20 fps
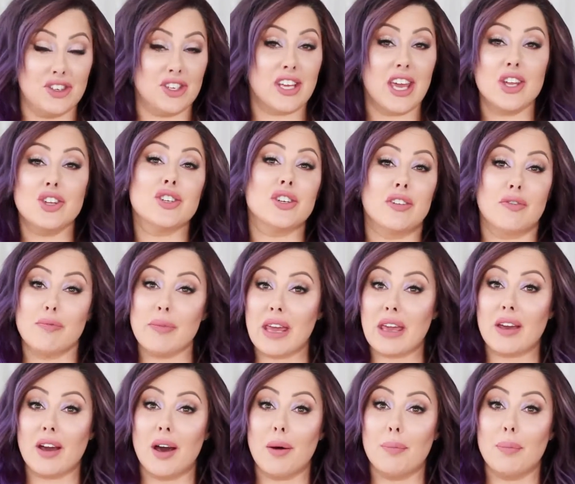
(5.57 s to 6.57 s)
education of
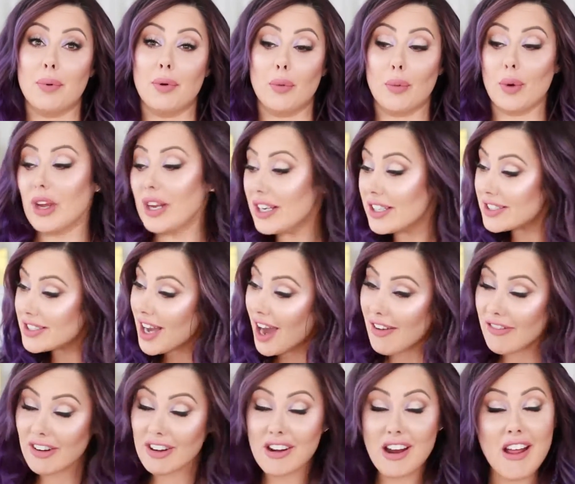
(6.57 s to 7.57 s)
makeup. We're going to
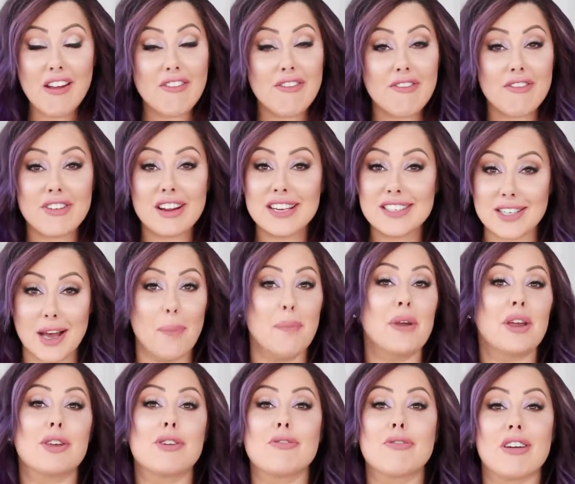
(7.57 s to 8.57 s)
cover every
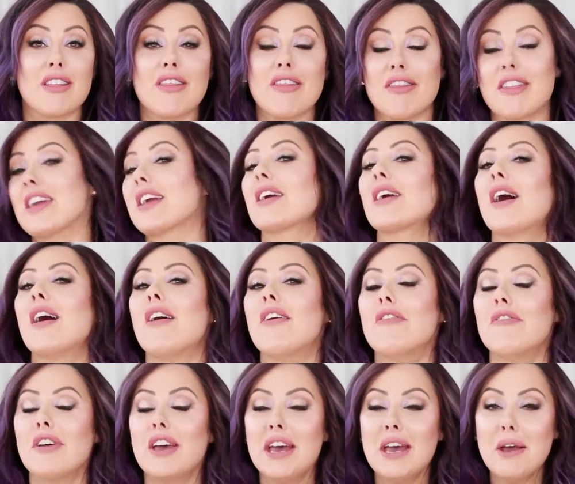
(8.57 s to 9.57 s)
topic you can think
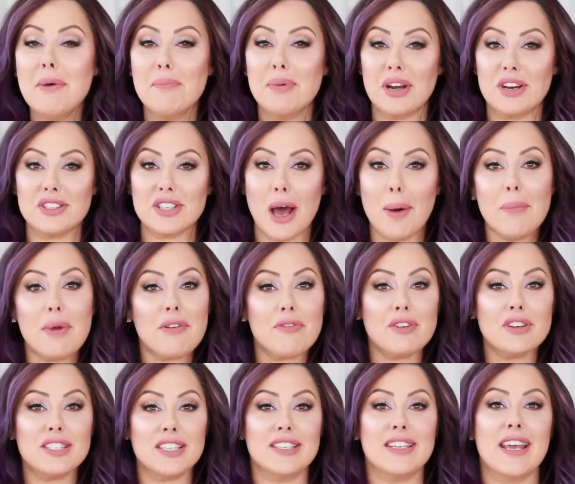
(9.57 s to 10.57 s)
of, but our topic
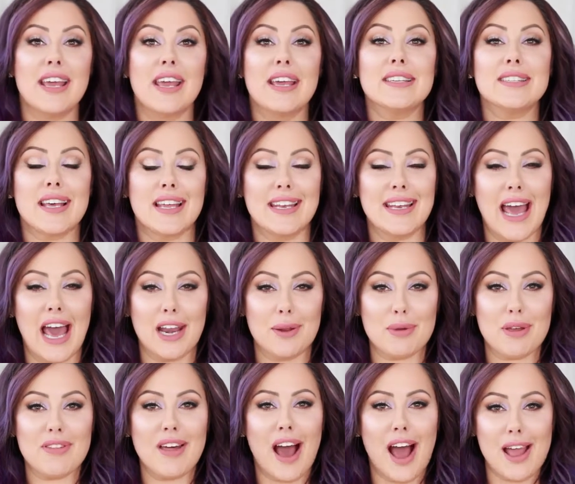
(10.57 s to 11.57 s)
for today is
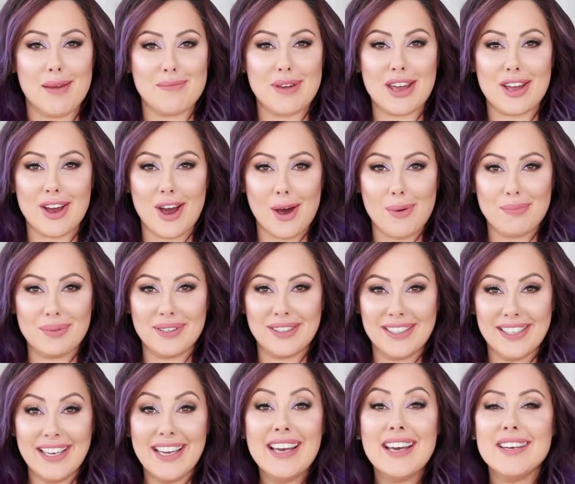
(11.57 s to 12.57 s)
anatomy of the eye makeup.
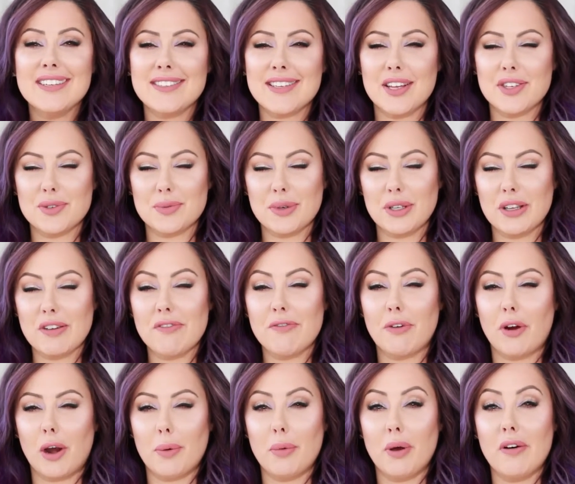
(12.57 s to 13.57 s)
Sounds really
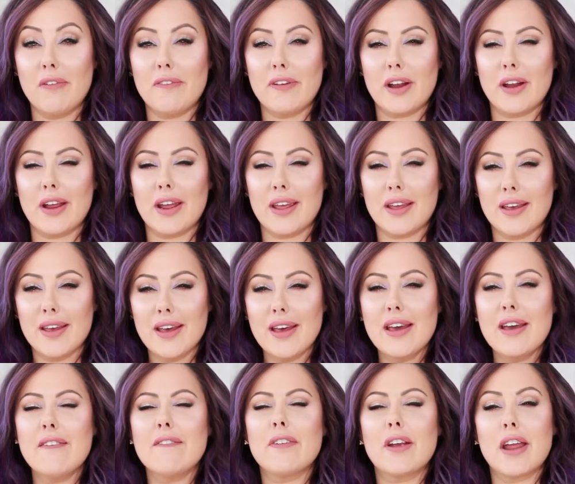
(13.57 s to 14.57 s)
formal, very
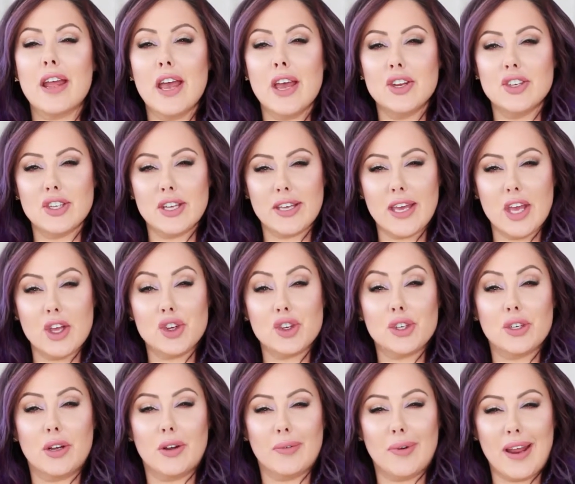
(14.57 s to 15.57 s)

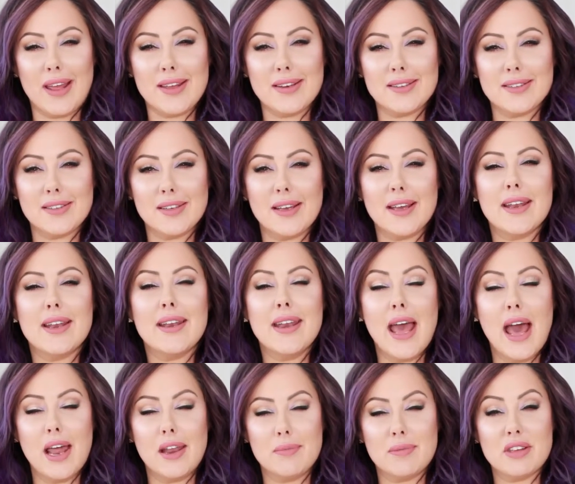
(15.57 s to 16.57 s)
educational, right?
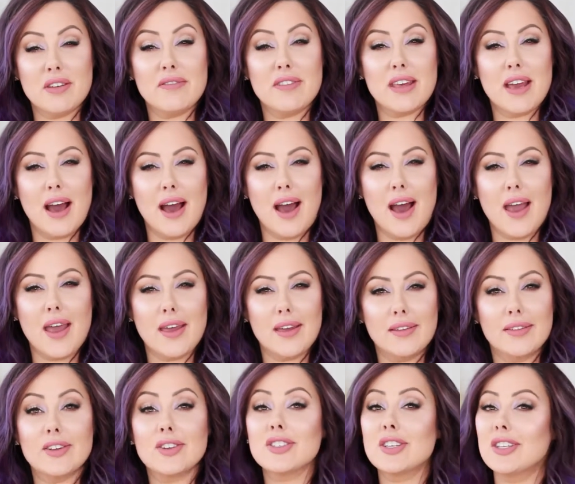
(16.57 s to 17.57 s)
Anatomy of the
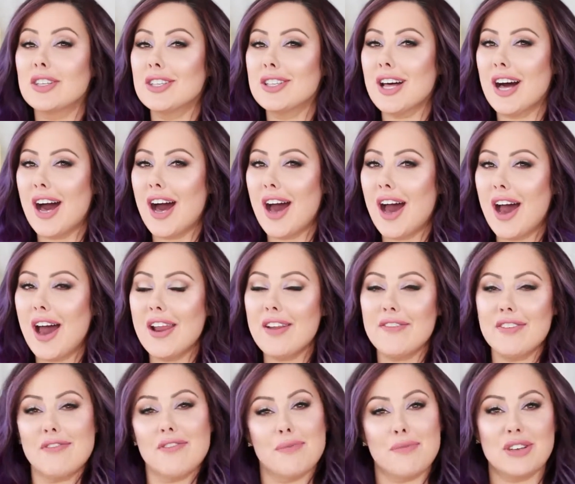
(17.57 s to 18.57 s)
eye. There's a lot
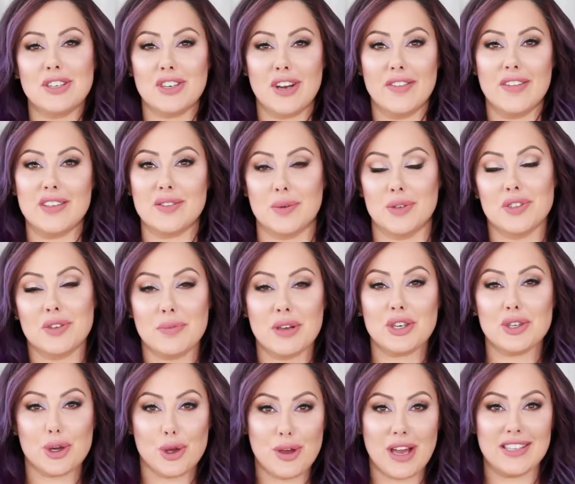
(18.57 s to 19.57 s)
of information on this one, so
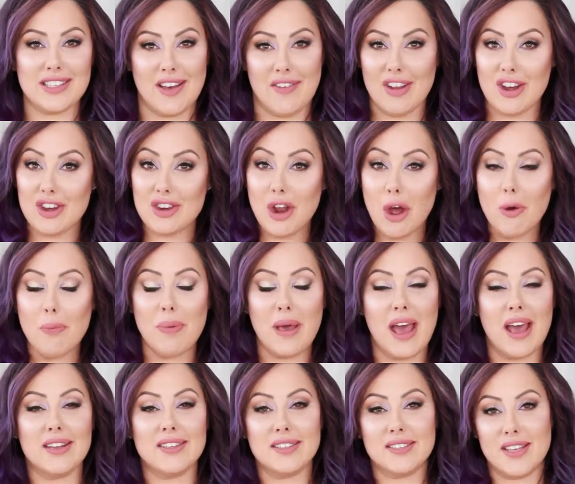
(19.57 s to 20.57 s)
make sure you guys have a
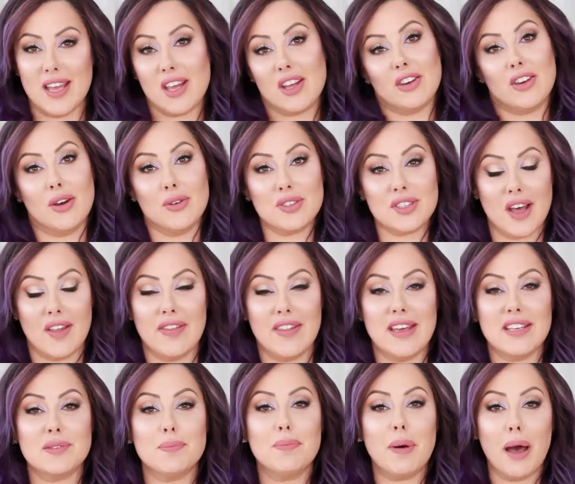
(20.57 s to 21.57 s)
notepad to take notes on
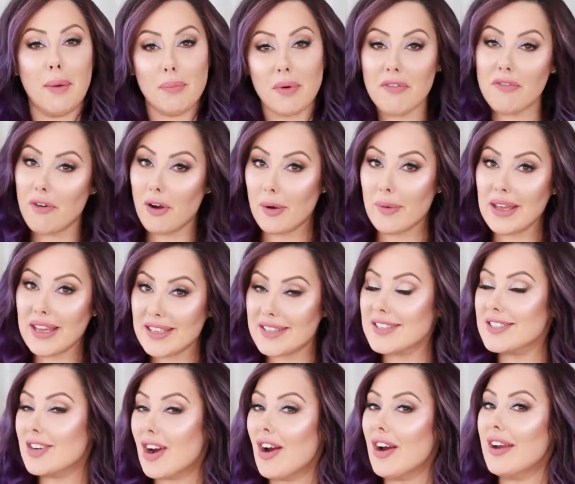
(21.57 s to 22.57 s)
this. But before we
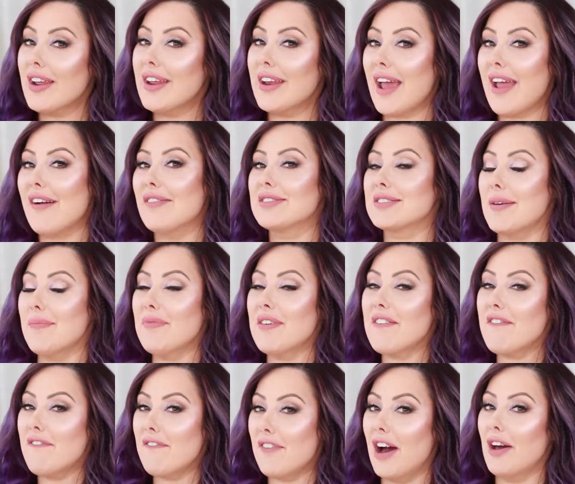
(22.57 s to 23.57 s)
get started, I have
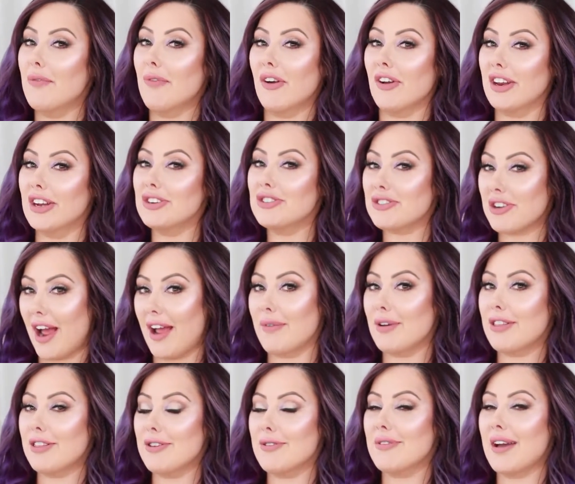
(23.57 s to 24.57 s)
something fun we're going to try
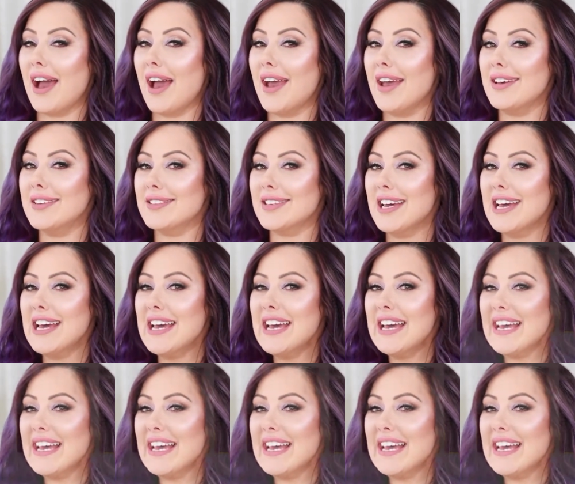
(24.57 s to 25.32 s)
with you guys.